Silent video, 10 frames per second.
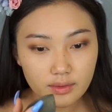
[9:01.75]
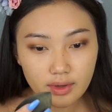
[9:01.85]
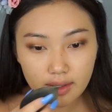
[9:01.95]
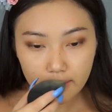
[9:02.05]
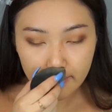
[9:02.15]

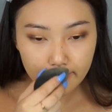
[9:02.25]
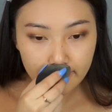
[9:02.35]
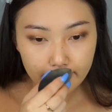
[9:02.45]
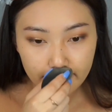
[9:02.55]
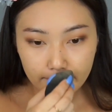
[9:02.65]
right?
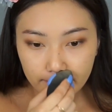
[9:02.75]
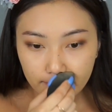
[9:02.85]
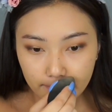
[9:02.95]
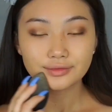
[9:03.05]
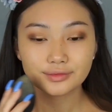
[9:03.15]

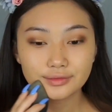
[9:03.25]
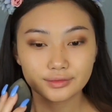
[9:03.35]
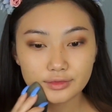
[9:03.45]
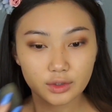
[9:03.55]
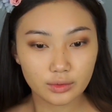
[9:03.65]

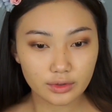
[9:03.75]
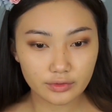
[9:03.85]
Don't worry if